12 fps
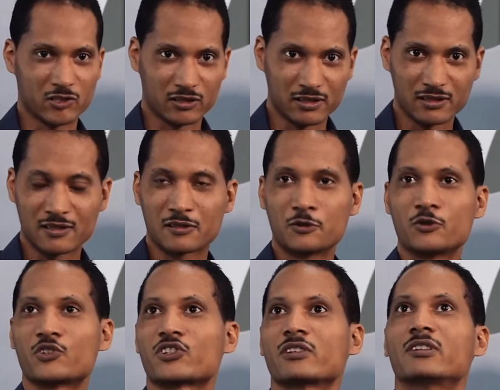financial
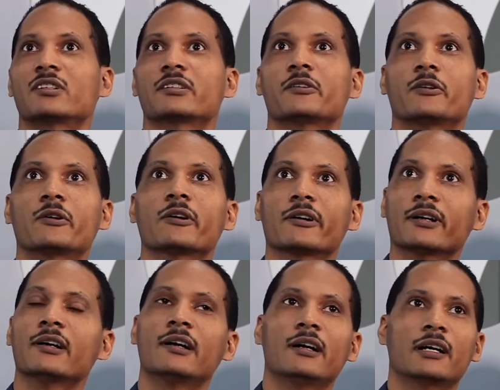institution
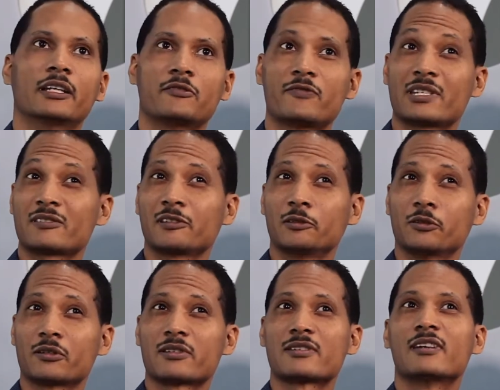or an
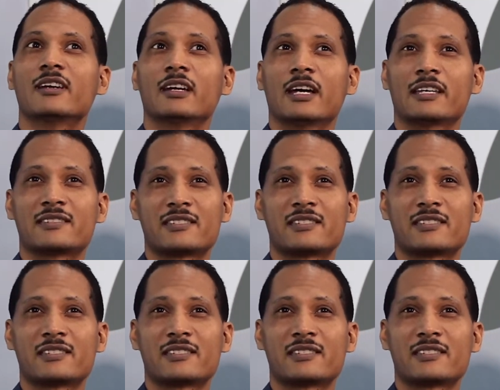investor looks